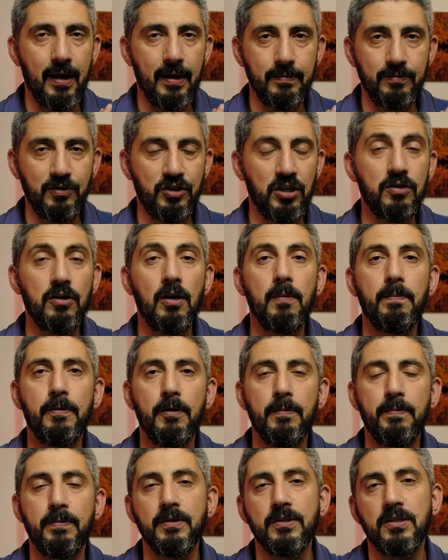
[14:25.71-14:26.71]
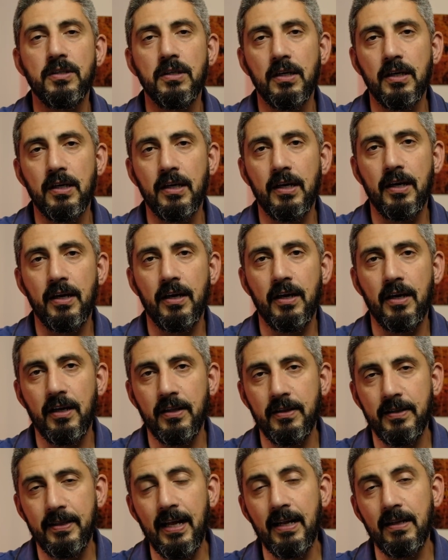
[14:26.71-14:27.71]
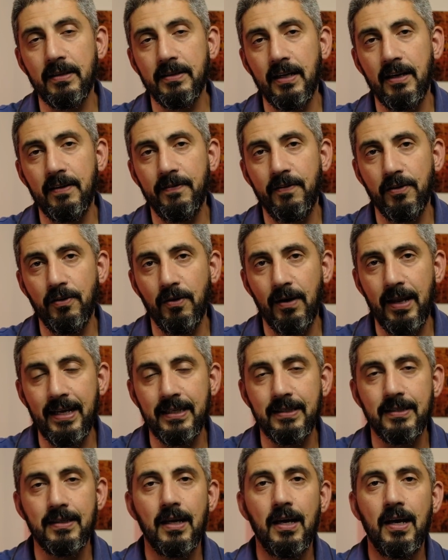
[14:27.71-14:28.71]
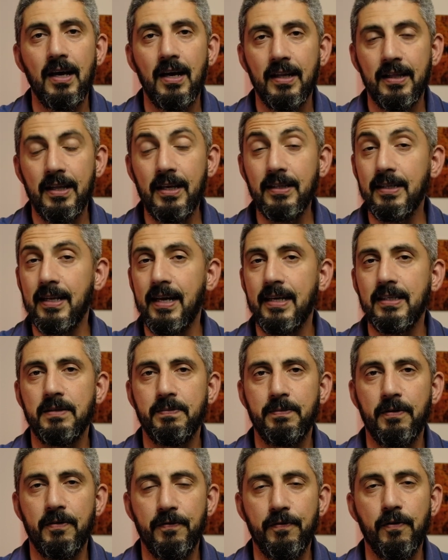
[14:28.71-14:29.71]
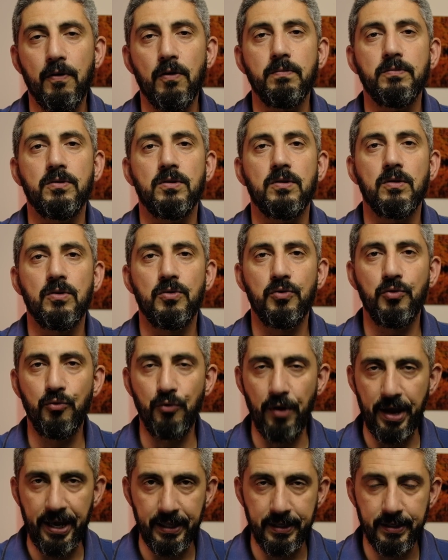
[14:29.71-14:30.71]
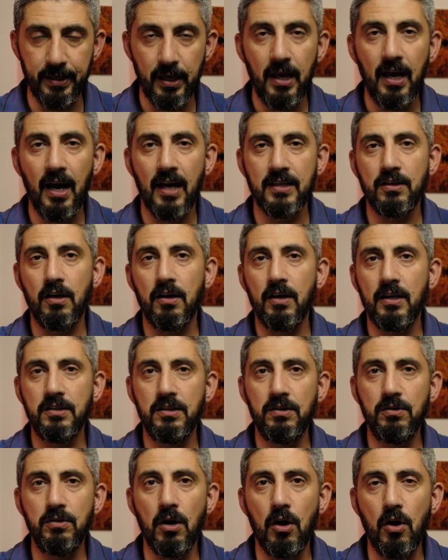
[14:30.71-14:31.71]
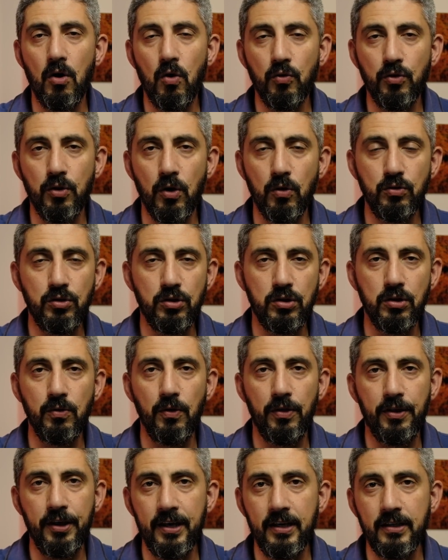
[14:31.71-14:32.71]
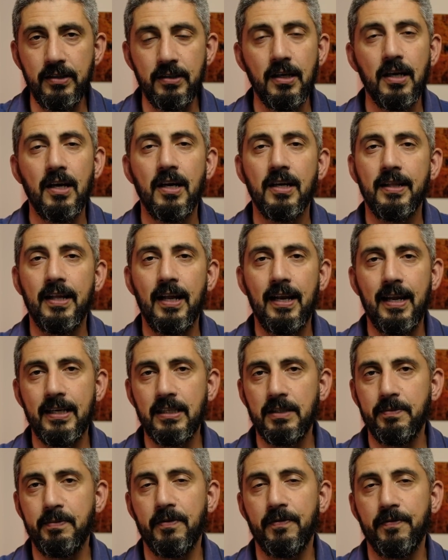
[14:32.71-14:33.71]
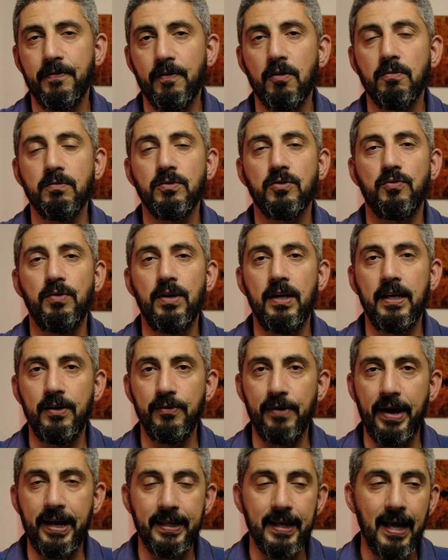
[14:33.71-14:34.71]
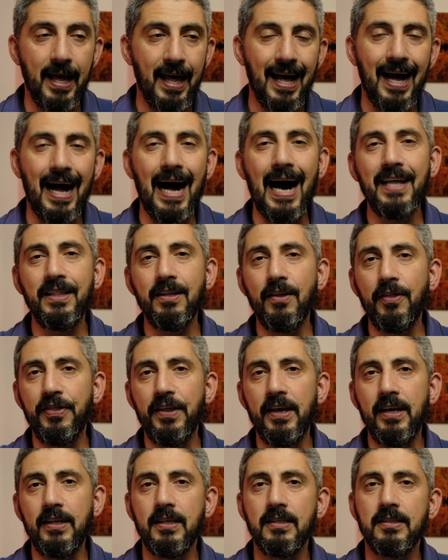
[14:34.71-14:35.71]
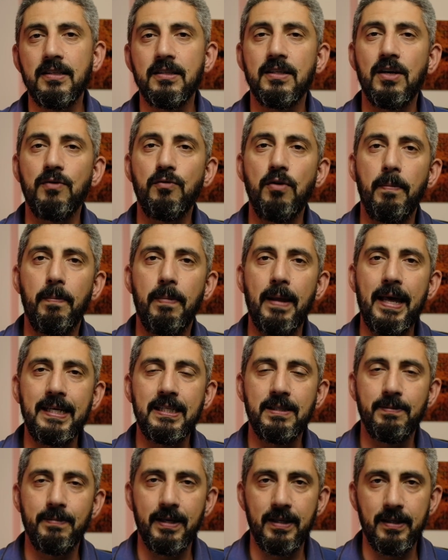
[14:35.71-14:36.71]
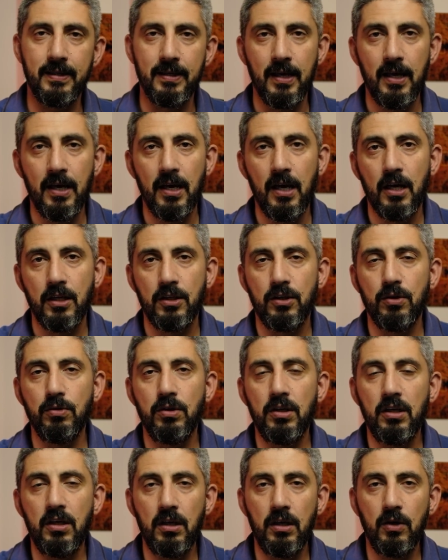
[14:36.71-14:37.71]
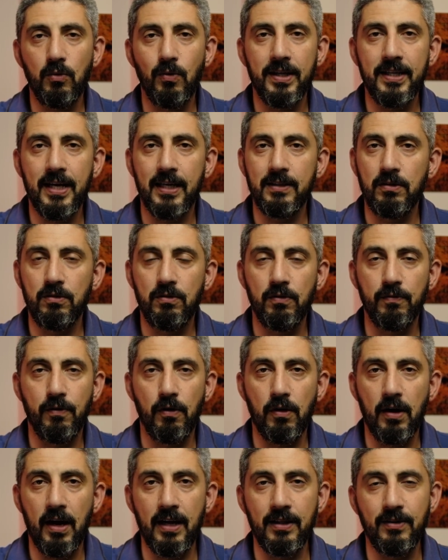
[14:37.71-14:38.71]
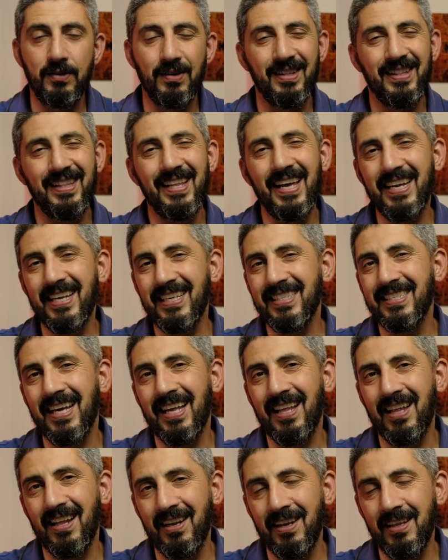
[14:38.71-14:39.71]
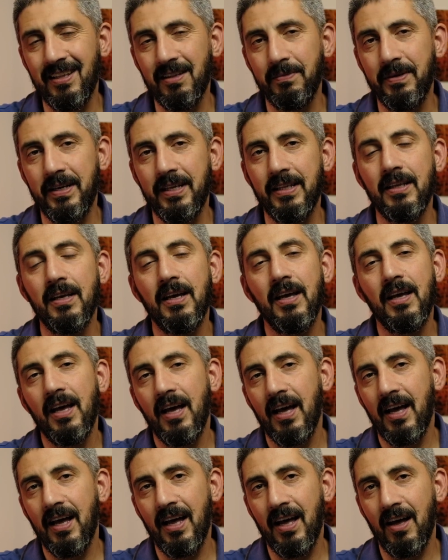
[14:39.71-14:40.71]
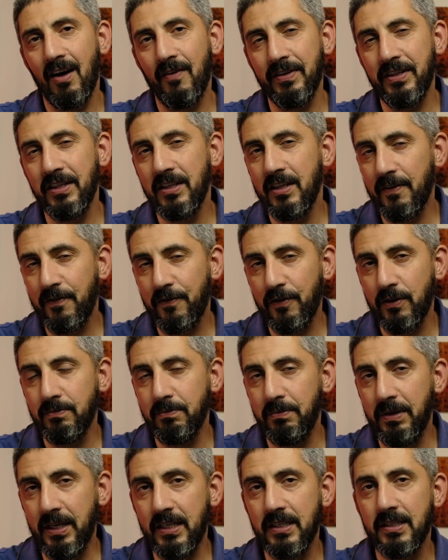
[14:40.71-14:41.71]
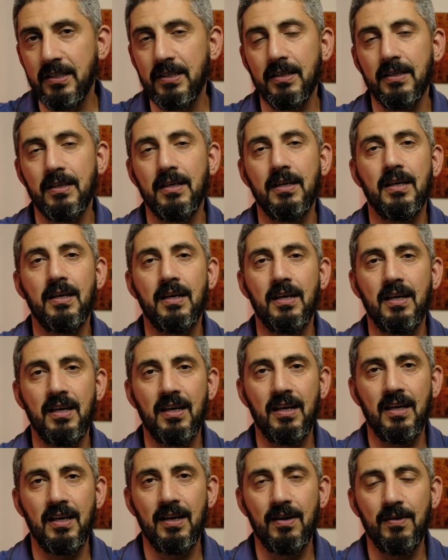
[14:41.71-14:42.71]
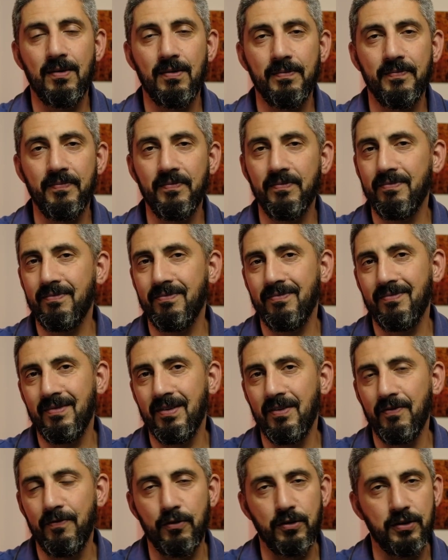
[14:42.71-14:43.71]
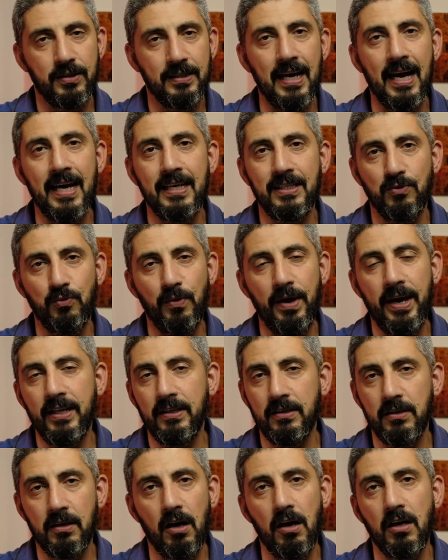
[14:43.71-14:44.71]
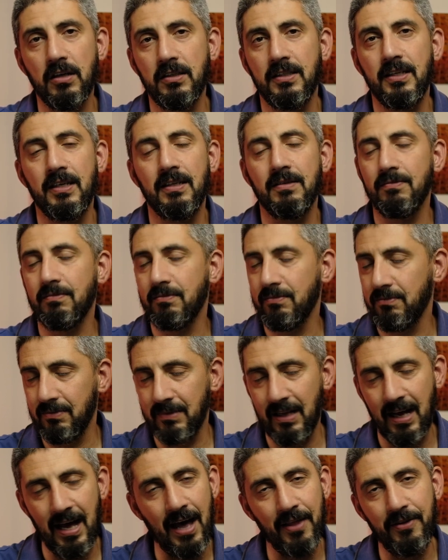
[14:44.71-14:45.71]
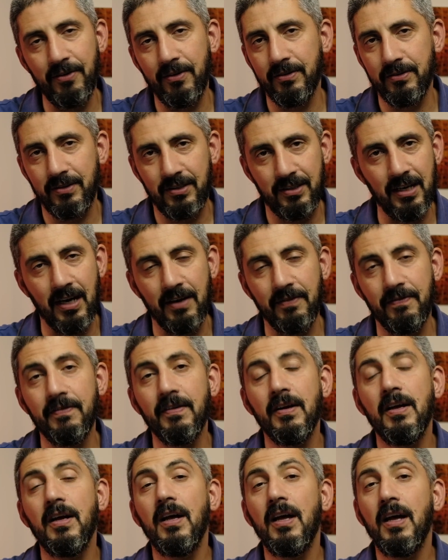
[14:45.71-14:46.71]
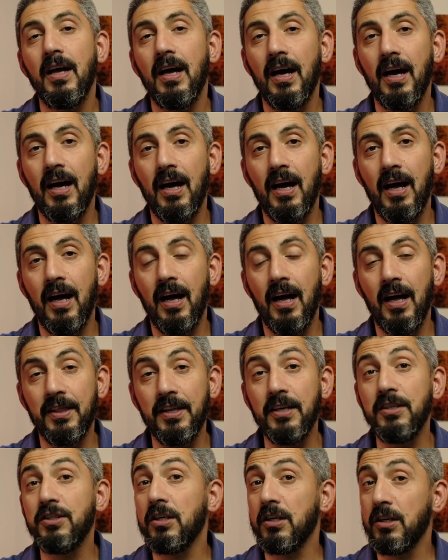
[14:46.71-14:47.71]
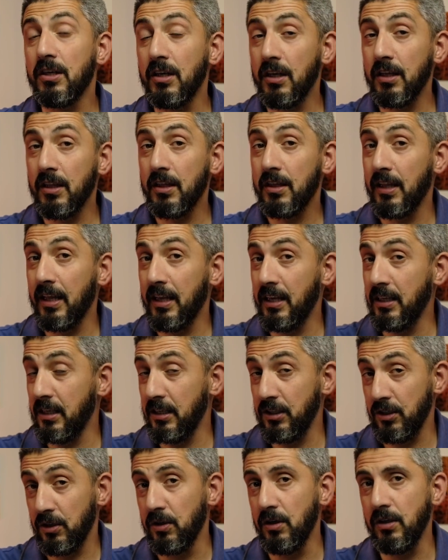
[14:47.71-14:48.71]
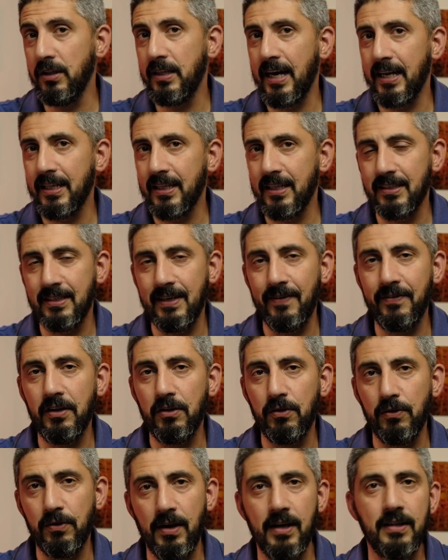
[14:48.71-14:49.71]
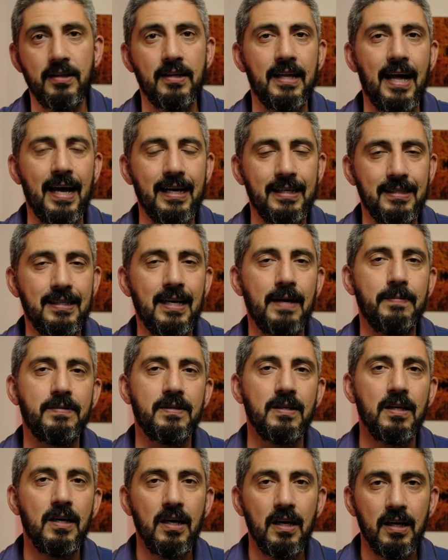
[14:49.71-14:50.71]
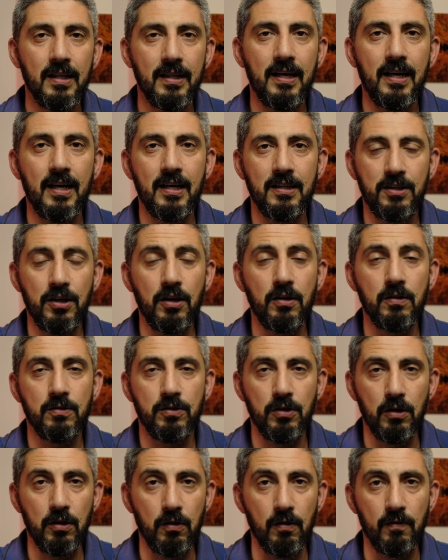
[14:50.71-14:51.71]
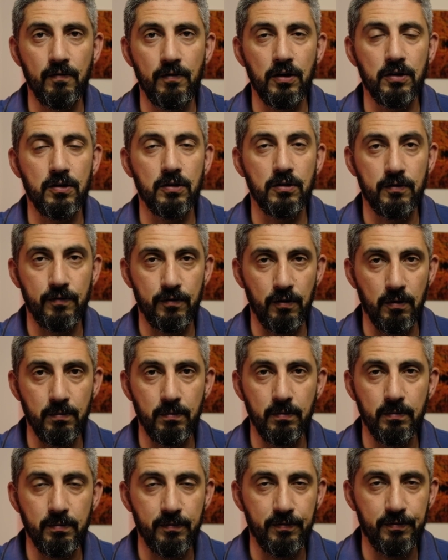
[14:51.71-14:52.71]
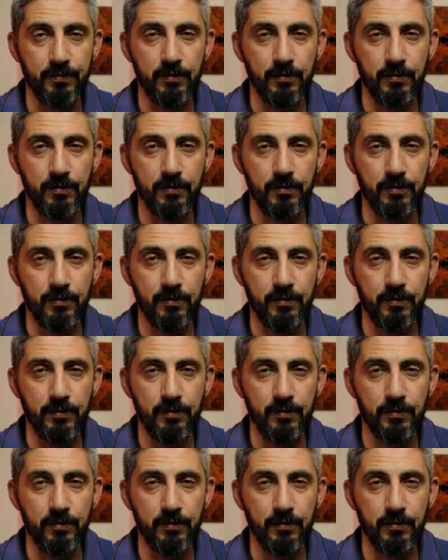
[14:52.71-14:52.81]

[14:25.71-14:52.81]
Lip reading: general purpose telephoto lens, this lens performs great. As long as you know those two things, the lens performs really great. I don't think this is a replacement to the 100 to 400. That is a little bit of a different beast for size, weight, cost, and other stuff. It is good that the 70 to 300 accepts the teleconverters from